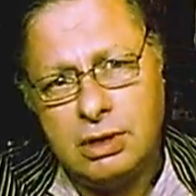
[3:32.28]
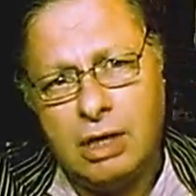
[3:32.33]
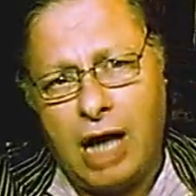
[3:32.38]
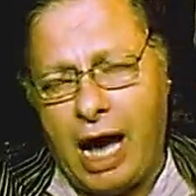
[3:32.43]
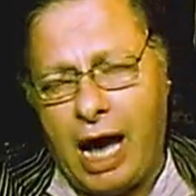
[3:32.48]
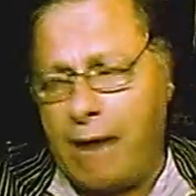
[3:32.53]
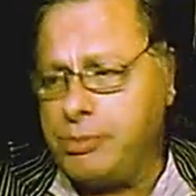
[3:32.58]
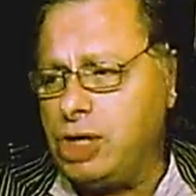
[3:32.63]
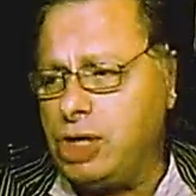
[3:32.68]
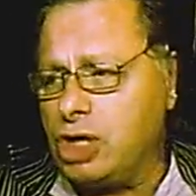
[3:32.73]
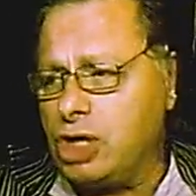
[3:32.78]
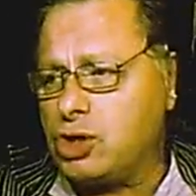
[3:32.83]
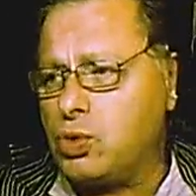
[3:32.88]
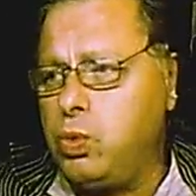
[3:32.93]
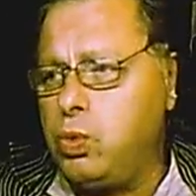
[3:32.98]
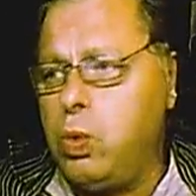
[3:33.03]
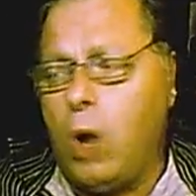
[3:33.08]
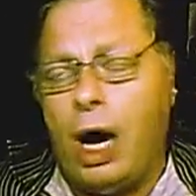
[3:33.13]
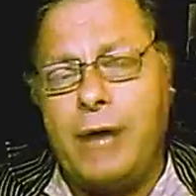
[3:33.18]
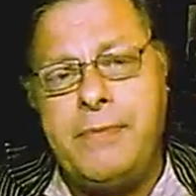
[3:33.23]
I'm
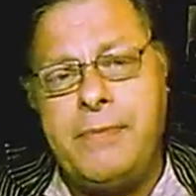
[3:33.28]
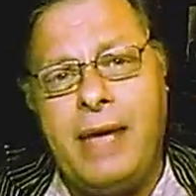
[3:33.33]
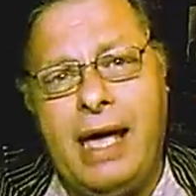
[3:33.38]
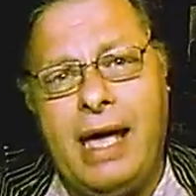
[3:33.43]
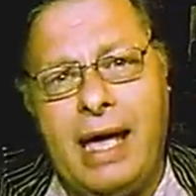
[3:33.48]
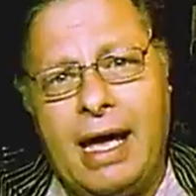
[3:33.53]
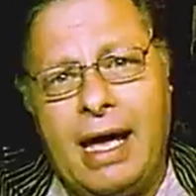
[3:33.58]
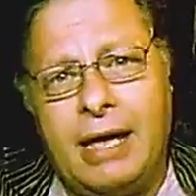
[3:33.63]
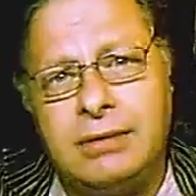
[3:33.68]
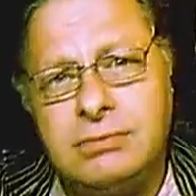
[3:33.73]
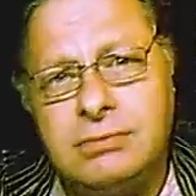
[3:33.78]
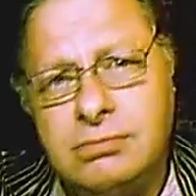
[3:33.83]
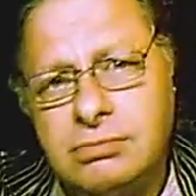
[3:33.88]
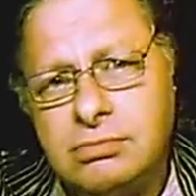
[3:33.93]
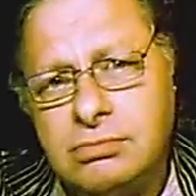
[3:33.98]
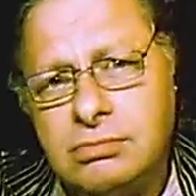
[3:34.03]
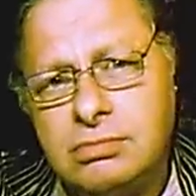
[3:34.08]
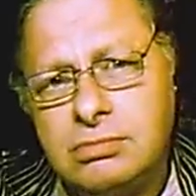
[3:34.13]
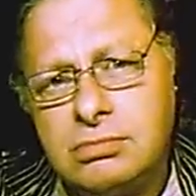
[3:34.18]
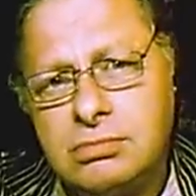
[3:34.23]
just one man,
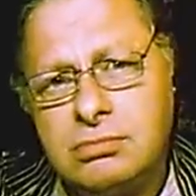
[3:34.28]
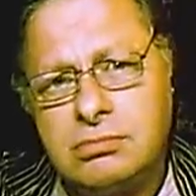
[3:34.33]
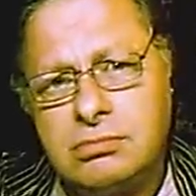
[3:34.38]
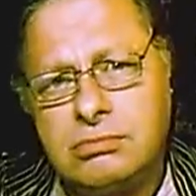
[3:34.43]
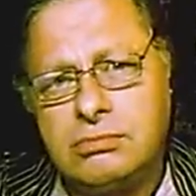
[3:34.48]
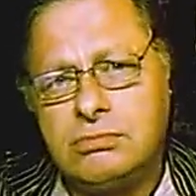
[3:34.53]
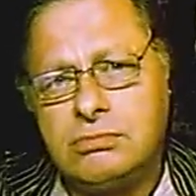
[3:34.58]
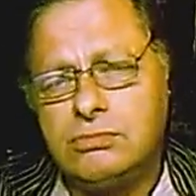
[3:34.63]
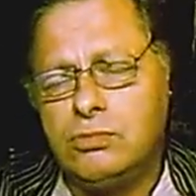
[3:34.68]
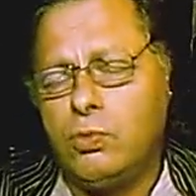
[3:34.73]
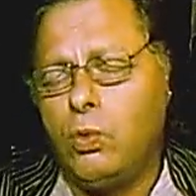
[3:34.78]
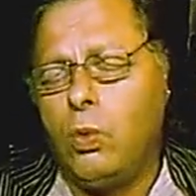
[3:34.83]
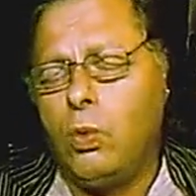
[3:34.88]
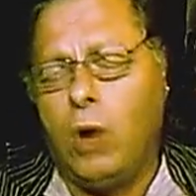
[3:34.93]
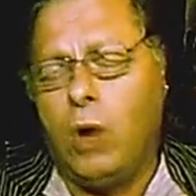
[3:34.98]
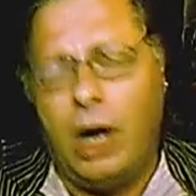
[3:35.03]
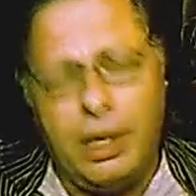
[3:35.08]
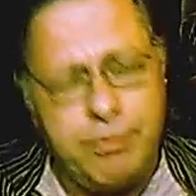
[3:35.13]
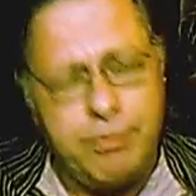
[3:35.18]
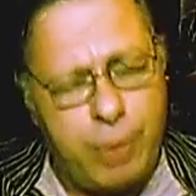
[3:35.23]

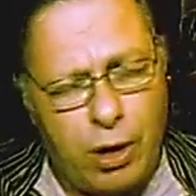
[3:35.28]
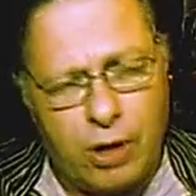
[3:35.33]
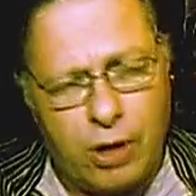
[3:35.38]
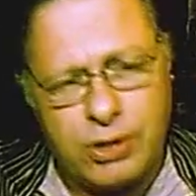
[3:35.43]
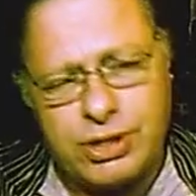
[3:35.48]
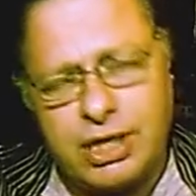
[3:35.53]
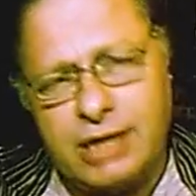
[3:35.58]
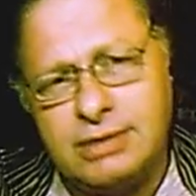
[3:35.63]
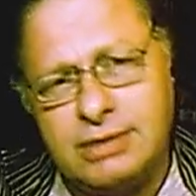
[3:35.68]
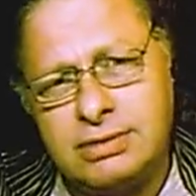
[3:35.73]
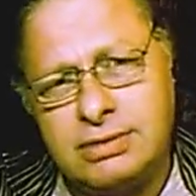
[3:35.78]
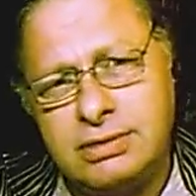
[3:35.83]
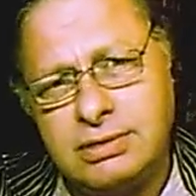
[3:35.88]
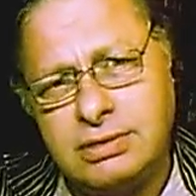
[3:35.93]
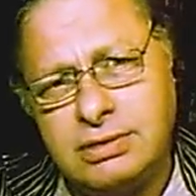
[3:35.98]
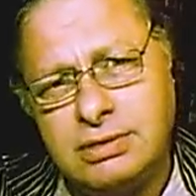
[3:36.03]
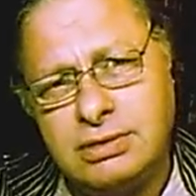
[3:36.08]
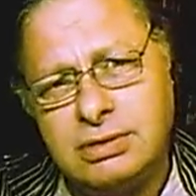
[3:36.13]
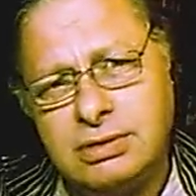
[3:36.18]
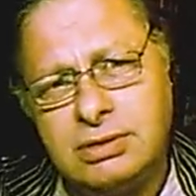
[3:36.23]
one person
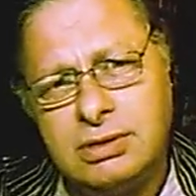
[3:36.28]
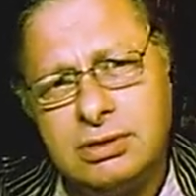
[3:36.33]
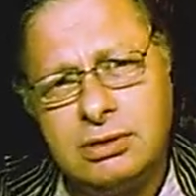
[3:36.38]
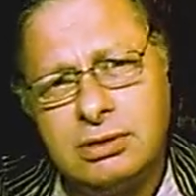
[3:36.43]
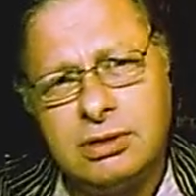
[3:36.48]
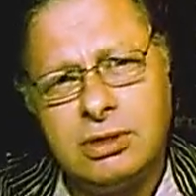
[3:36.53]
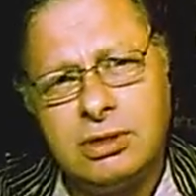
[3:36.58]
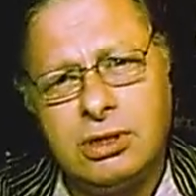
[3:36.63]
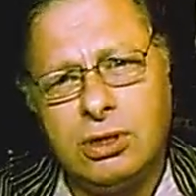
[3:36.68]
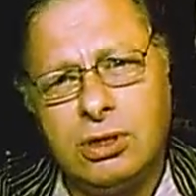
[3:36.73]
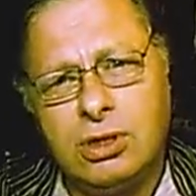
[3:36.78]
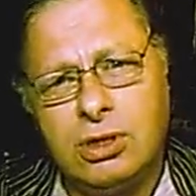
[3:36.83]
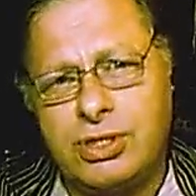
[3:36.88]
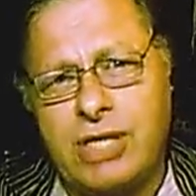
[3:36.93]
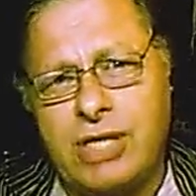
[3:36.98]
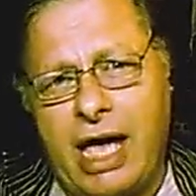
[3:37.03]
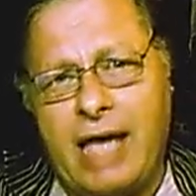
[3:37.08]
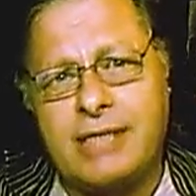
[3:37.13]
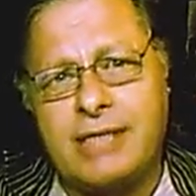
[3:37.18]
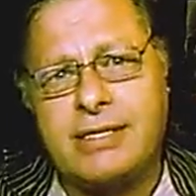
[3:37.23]
who
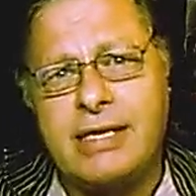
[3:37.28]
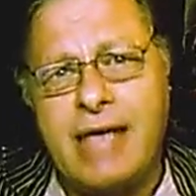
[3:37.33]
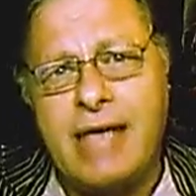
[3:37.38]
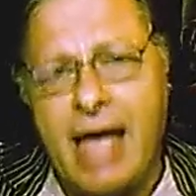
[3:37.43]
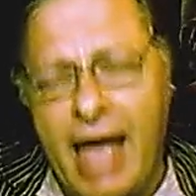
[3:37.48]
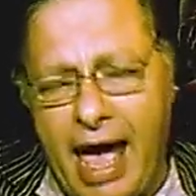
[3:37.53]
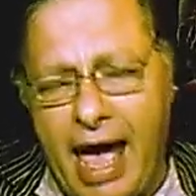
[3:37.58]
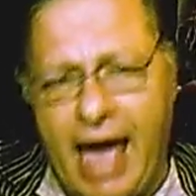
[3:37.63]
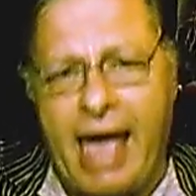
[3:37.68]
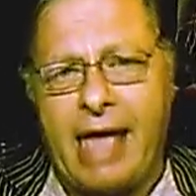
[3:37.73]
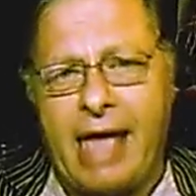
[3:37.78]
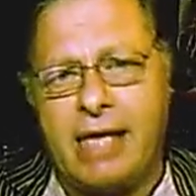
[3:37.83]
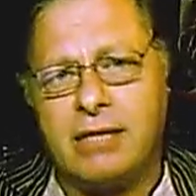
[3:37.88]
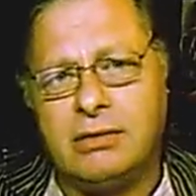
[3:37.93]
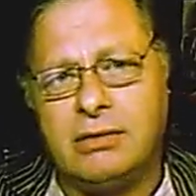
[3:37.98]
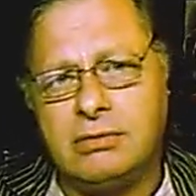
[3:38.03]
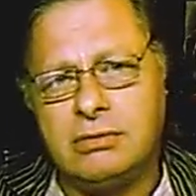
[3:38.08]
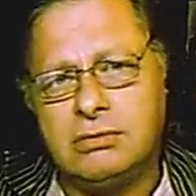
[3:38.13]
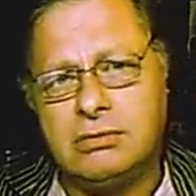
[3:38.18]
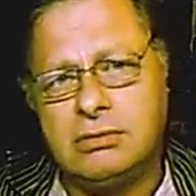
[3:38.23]
says, hey,
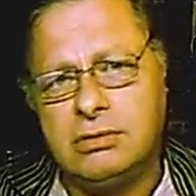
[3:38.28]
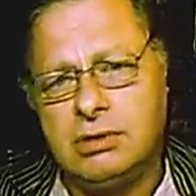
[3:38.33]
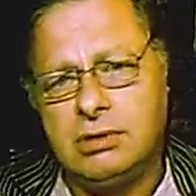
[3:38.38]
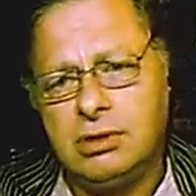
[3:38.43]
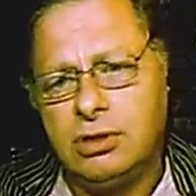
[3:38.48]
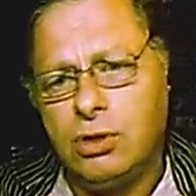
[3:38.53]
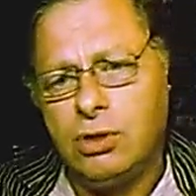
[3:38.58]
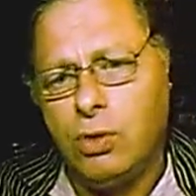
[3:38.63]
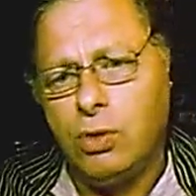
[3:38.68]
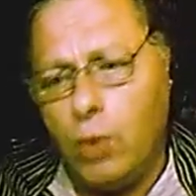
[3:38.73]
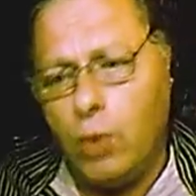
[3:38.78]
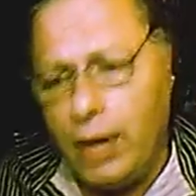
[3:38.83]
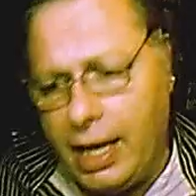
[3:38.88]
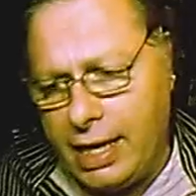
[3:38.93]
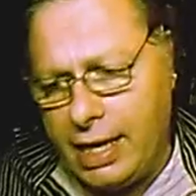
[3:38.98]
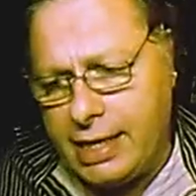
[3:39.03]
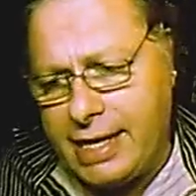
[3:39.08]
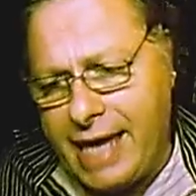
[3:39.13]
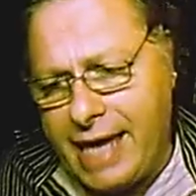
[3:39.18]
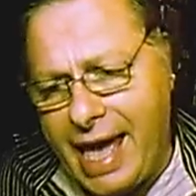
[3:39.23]

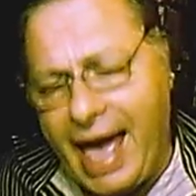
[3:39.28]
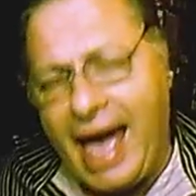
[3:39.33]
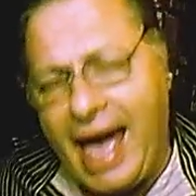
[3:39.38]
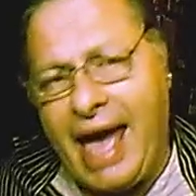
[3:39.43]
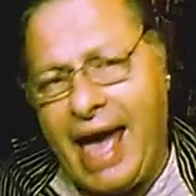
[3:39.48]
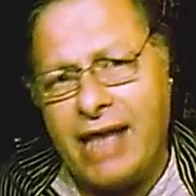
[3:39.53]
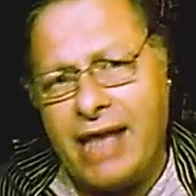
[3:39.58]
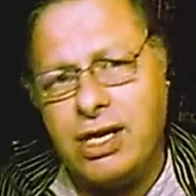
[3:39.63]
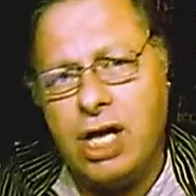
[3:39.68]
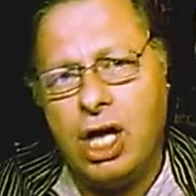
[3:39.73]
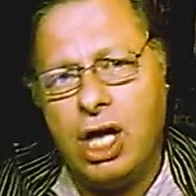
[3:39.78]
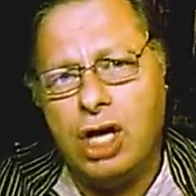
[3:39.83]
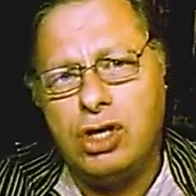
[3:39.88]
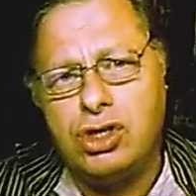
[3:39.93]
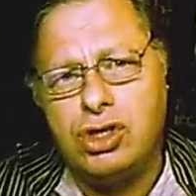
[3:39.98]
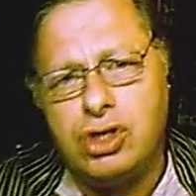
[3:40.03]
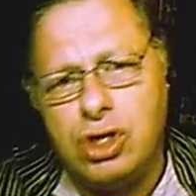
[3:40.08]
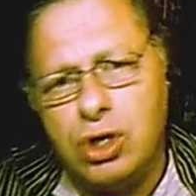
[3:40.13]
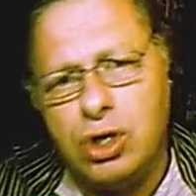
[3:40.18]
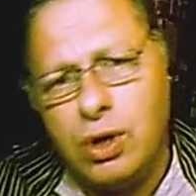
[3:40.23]
we can
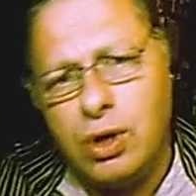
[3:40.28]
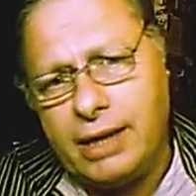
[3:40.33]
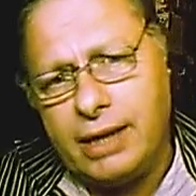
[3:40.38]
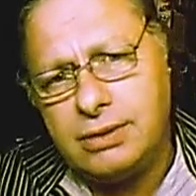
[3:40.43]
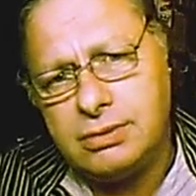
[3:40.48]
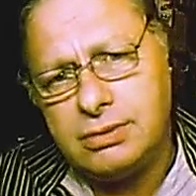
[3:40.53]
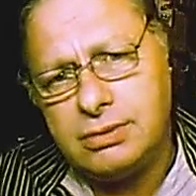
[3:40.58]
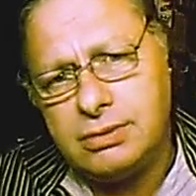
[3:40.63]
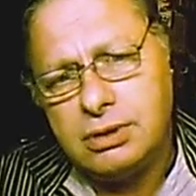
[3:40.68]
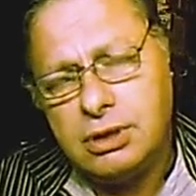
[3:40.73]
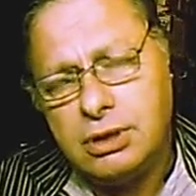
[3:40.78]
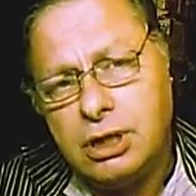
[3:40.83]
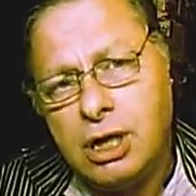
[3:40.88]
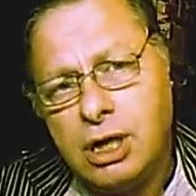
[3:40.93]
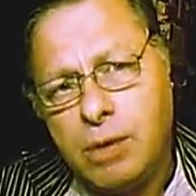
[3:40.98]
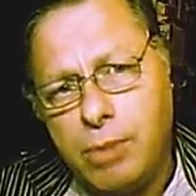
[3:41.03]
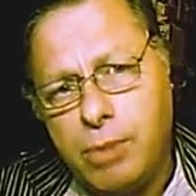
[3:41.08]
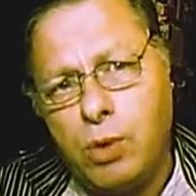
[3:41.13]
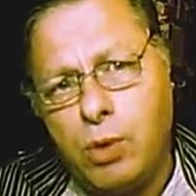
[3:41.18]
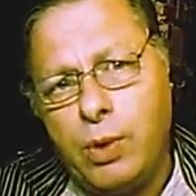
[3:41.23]
do it,
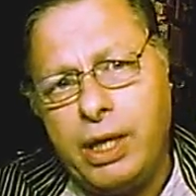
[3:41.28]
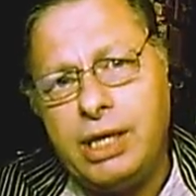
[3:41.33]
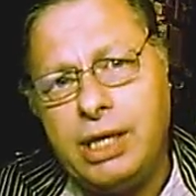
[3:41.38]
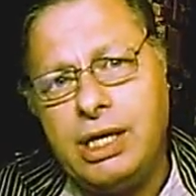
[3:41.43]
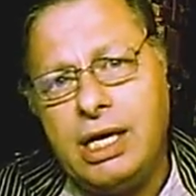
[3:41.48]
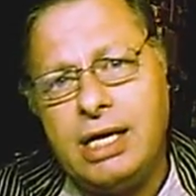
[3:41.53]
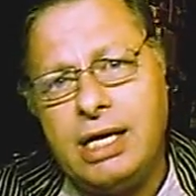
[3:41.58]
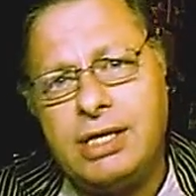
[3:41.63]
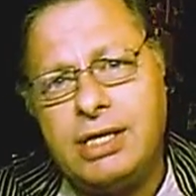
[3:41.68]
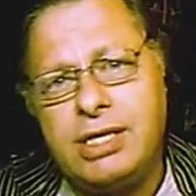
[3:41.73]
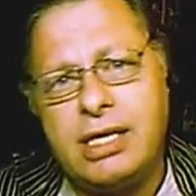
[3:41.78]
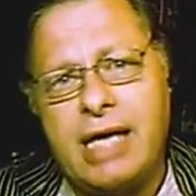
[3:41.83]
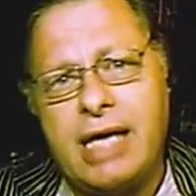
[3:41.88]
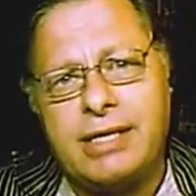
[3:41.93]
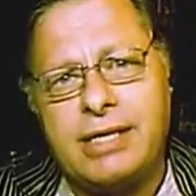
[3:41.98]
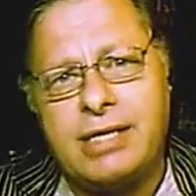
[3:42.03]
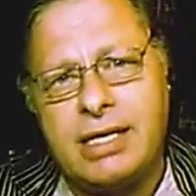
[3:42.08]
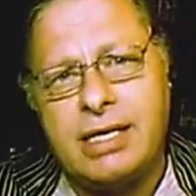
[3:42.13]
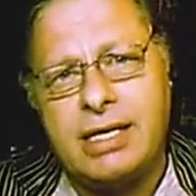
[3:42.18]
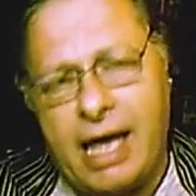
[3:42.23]
but we need to
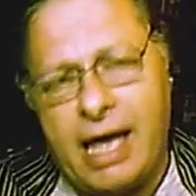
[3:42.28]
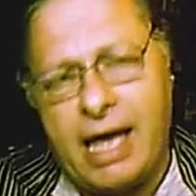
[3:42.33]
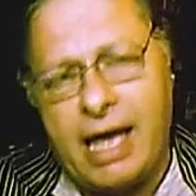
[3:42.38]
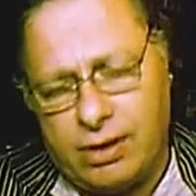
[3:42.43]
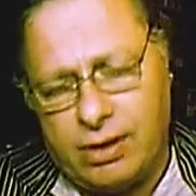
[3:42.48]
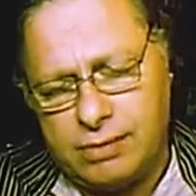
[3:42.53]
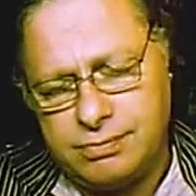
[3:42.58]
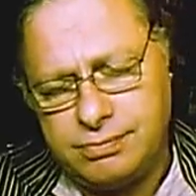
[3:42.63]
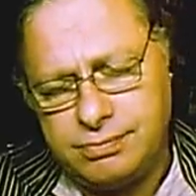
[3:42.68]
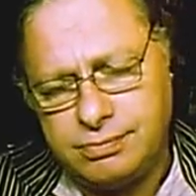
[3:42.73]
get together.